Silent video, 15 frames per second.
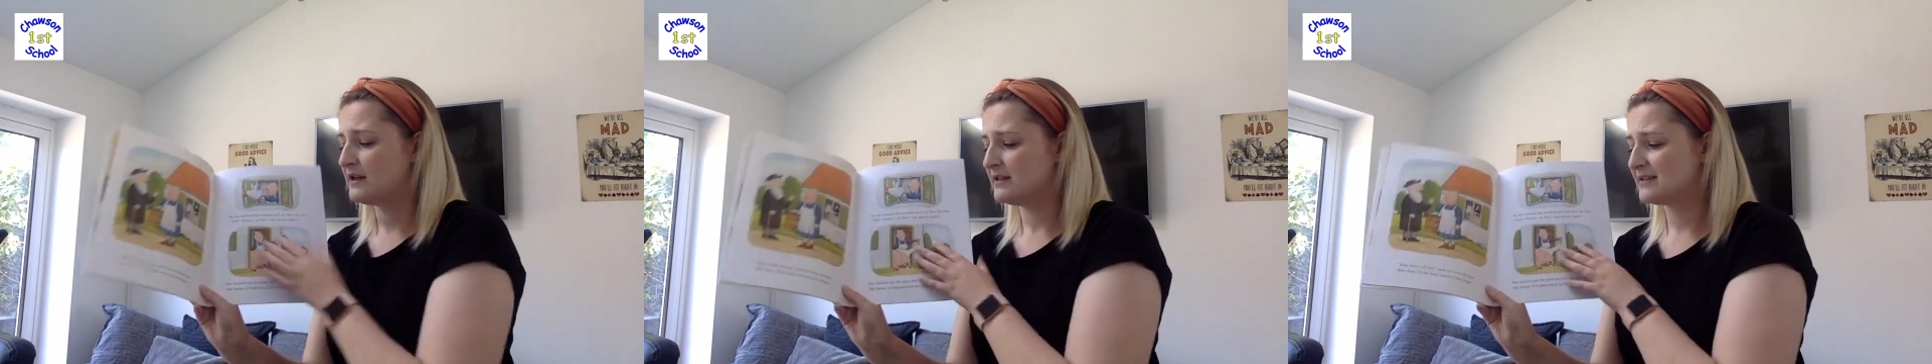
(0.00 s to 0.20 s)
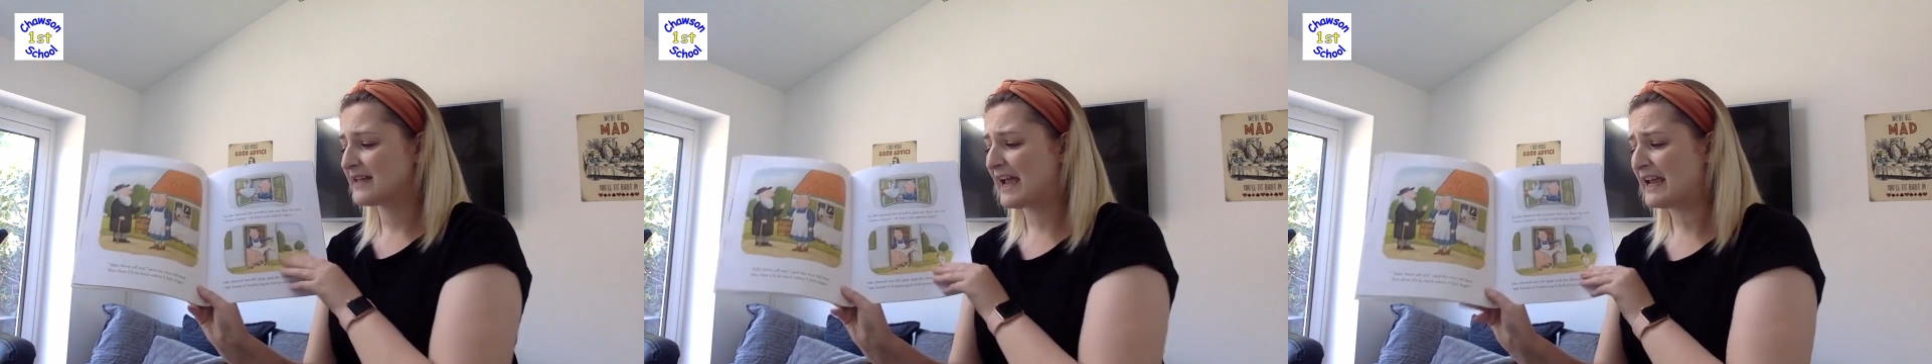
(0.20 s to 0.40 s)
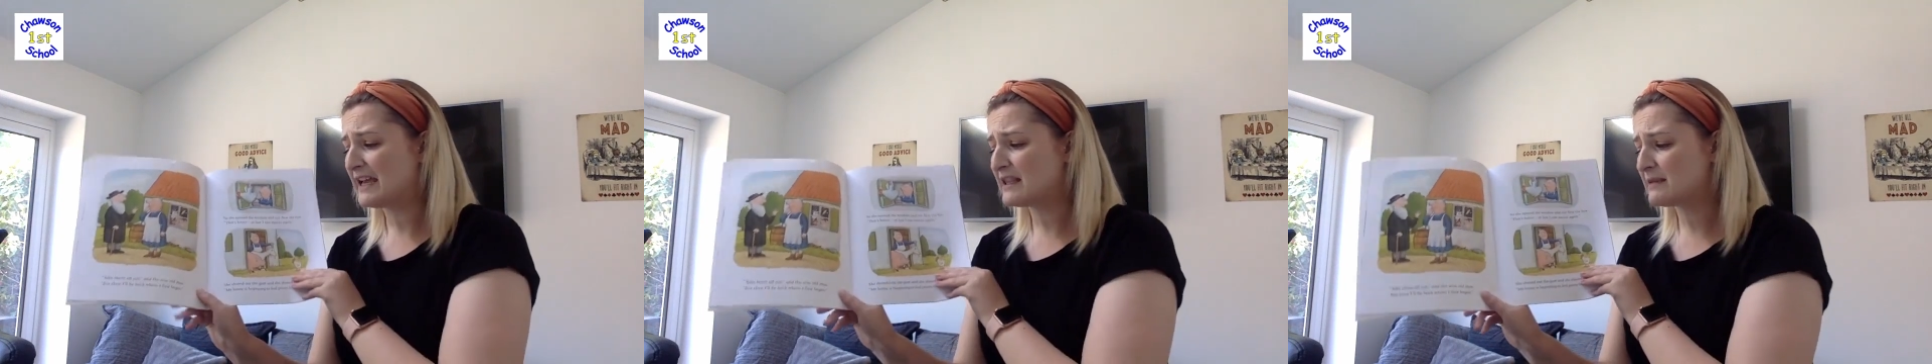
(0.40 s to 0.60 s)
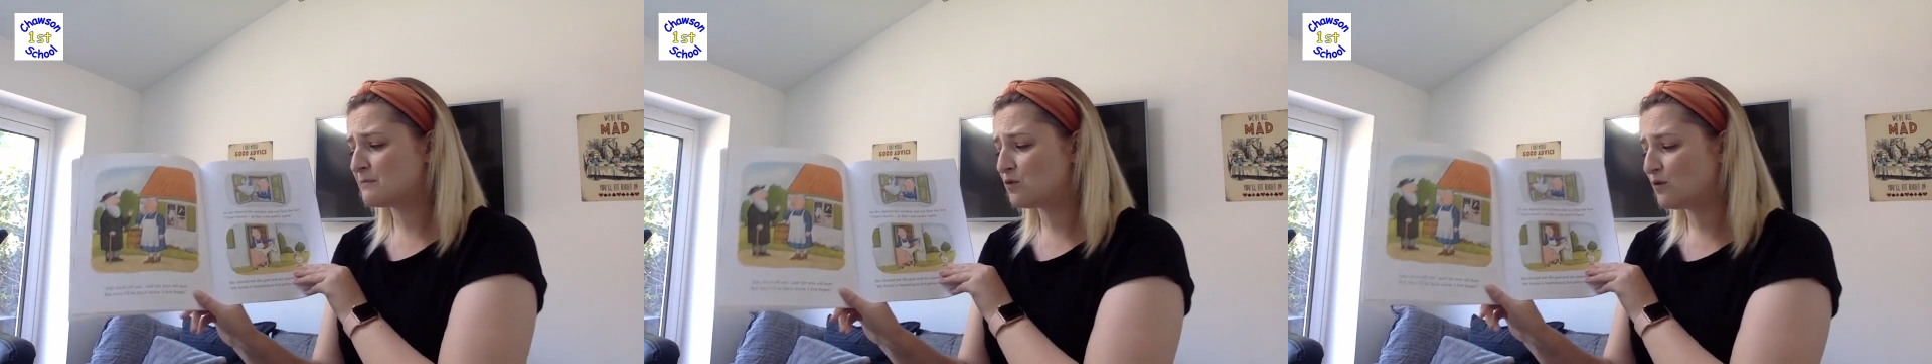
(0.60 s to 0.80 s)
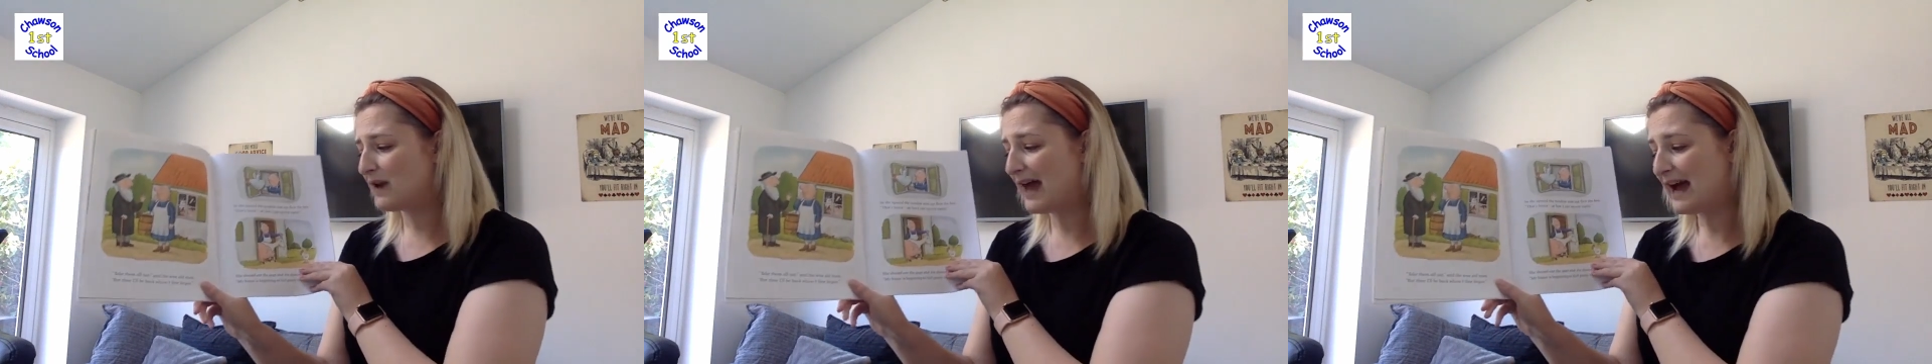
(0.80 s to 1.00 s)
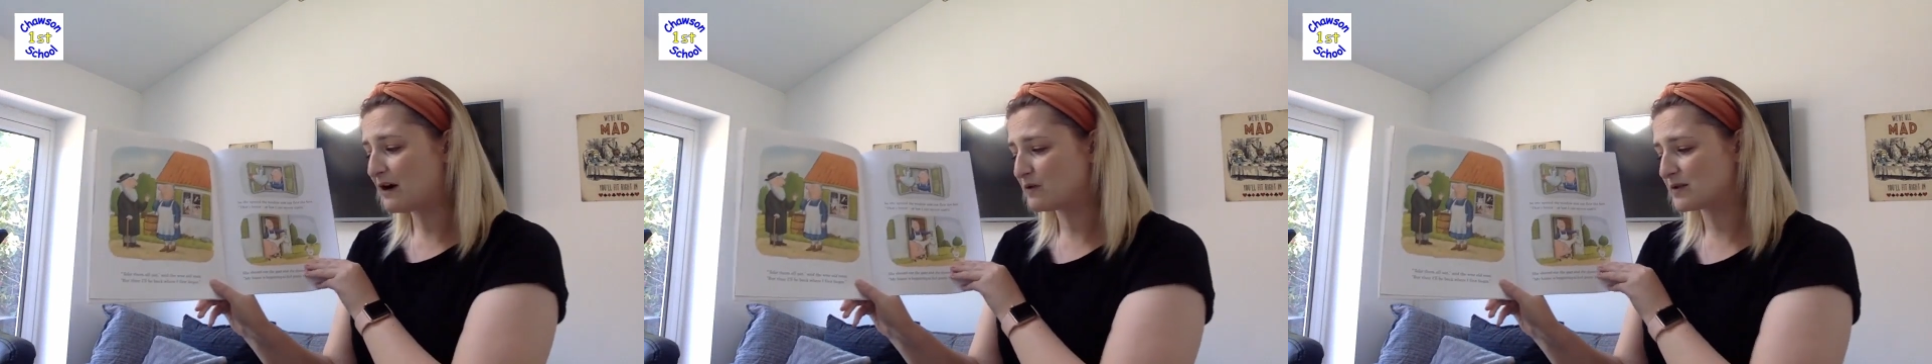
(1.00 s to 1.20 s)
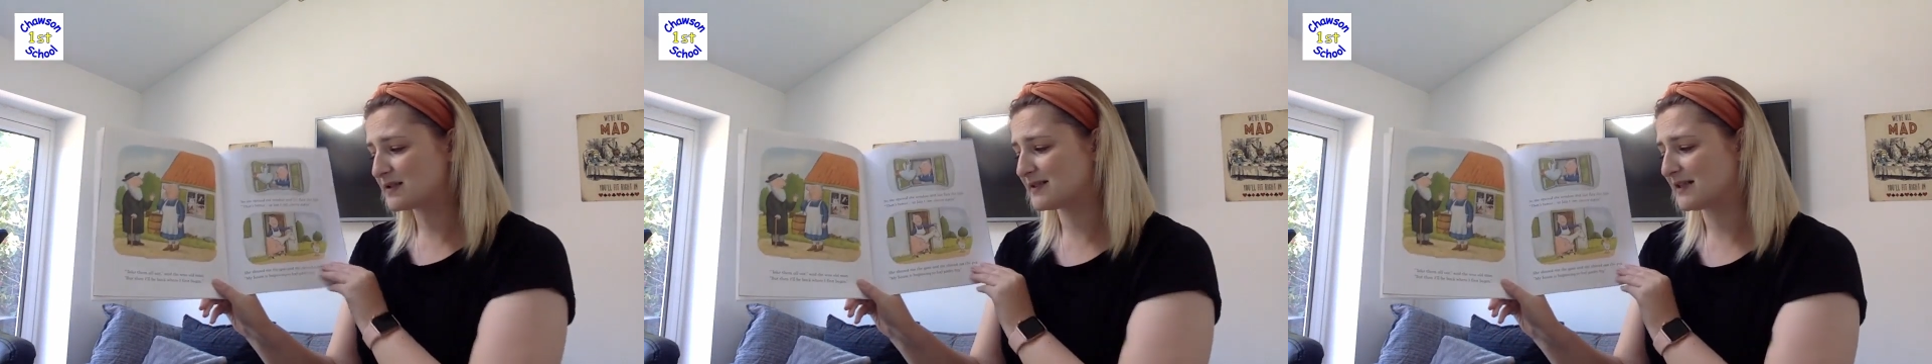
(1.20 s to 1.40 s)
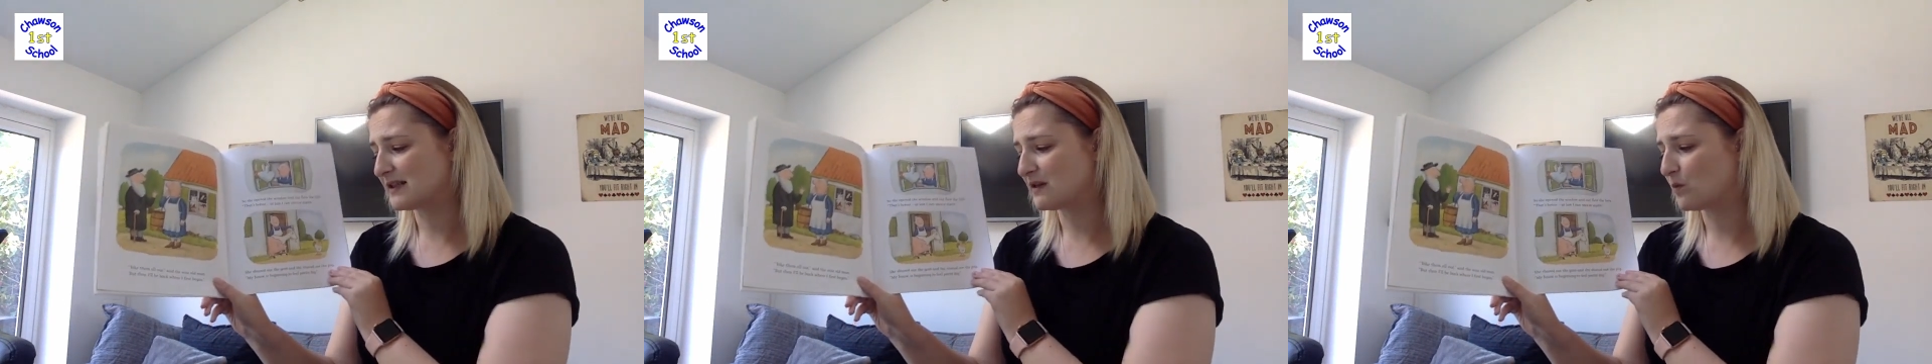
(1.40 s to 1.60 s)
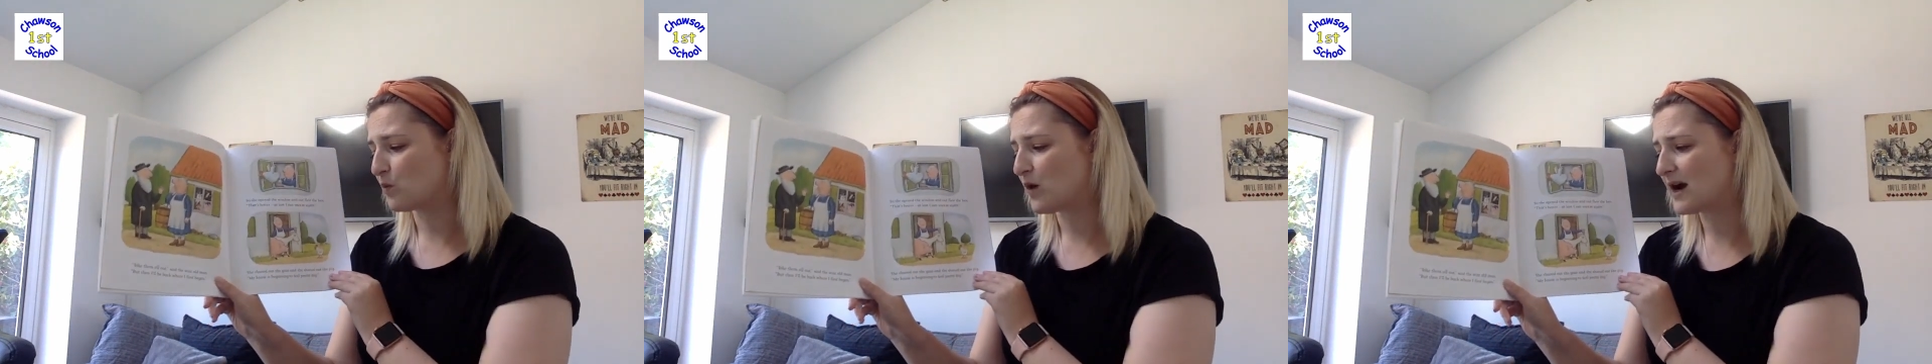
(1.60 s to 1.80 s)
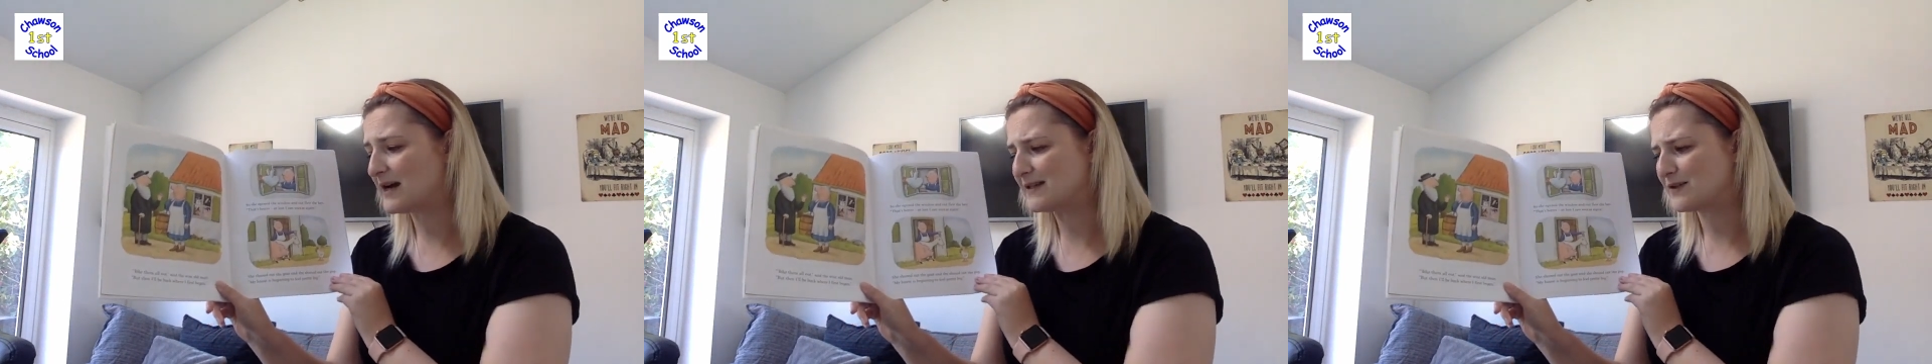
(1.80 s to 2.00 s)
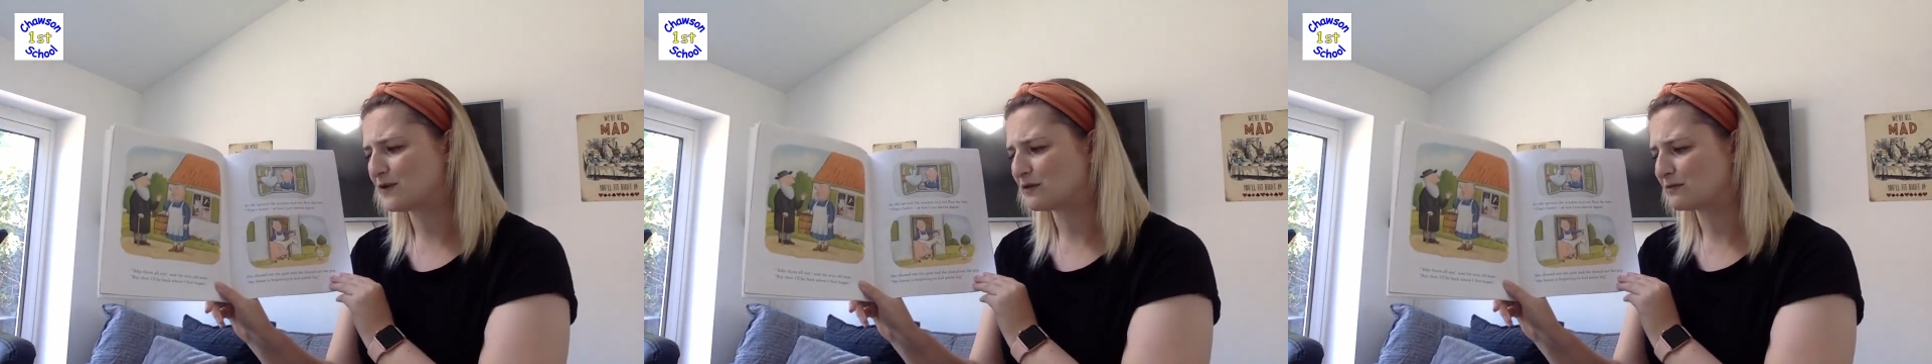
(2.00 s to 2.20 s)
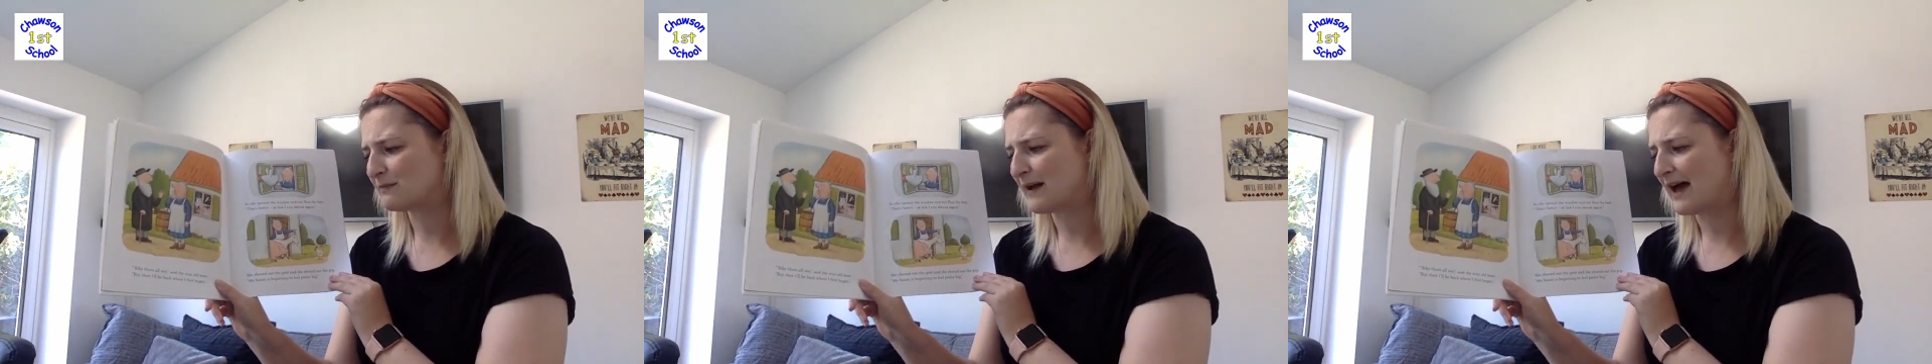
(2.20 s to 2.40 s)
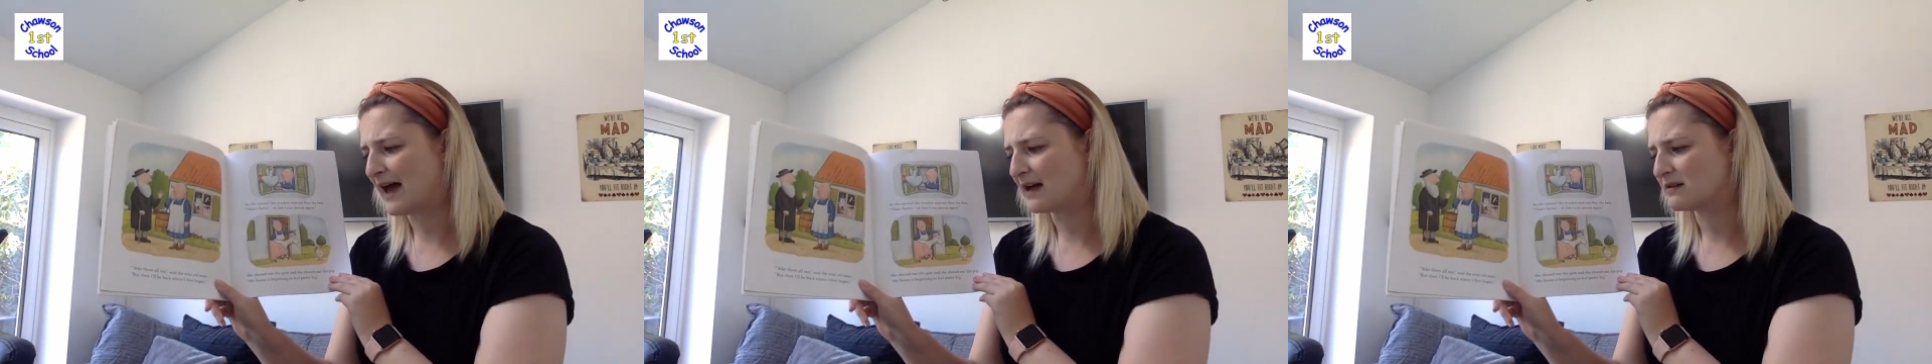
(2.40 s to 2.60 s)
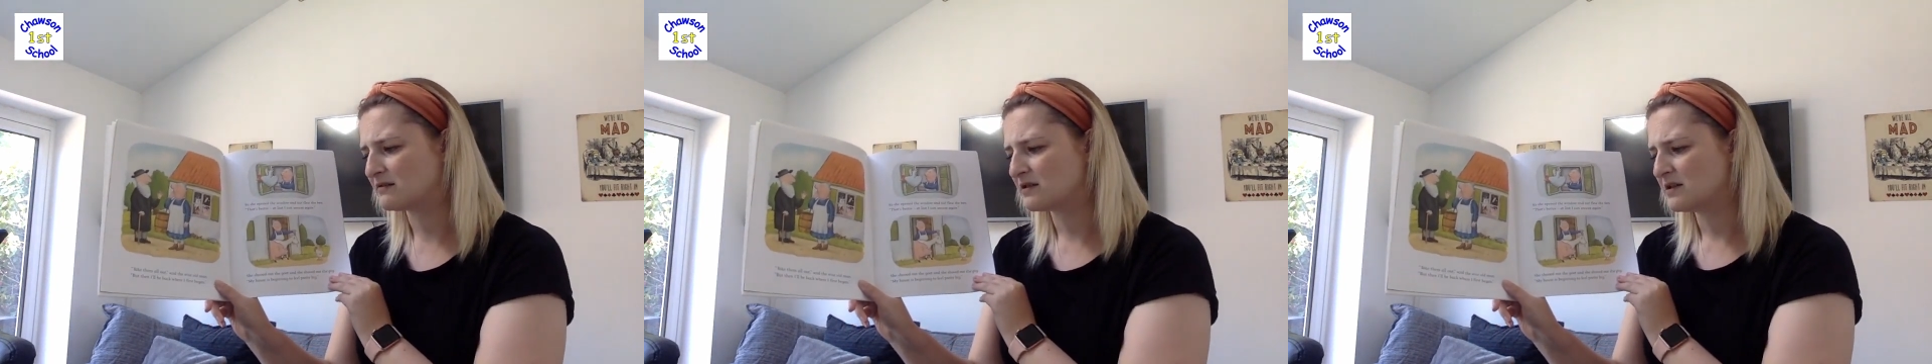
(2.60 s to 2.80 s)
"Take them all out," said the wise old man.